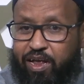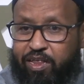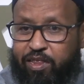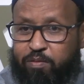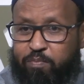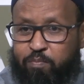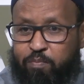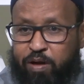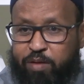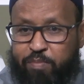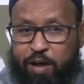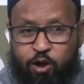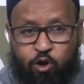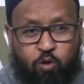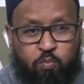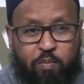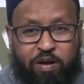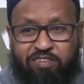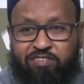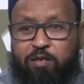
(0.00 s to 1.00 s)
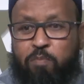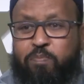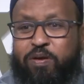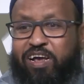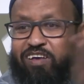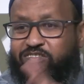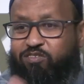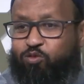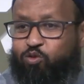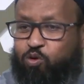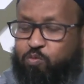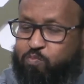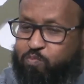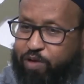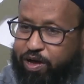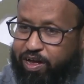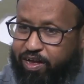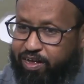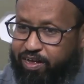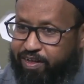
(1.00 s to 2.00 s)
my ummah is the biggest
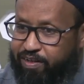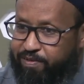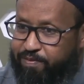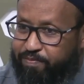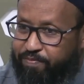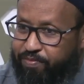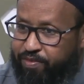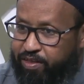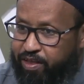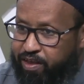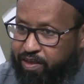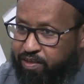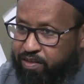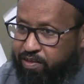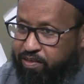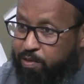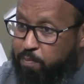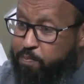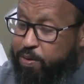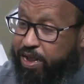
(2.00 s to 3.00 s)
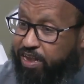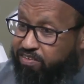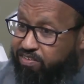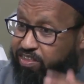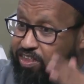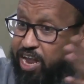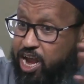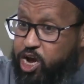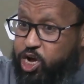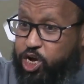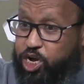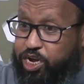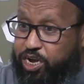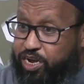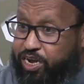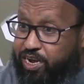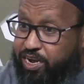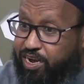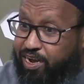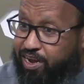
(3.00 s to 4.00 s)
ummah. the biggest nation.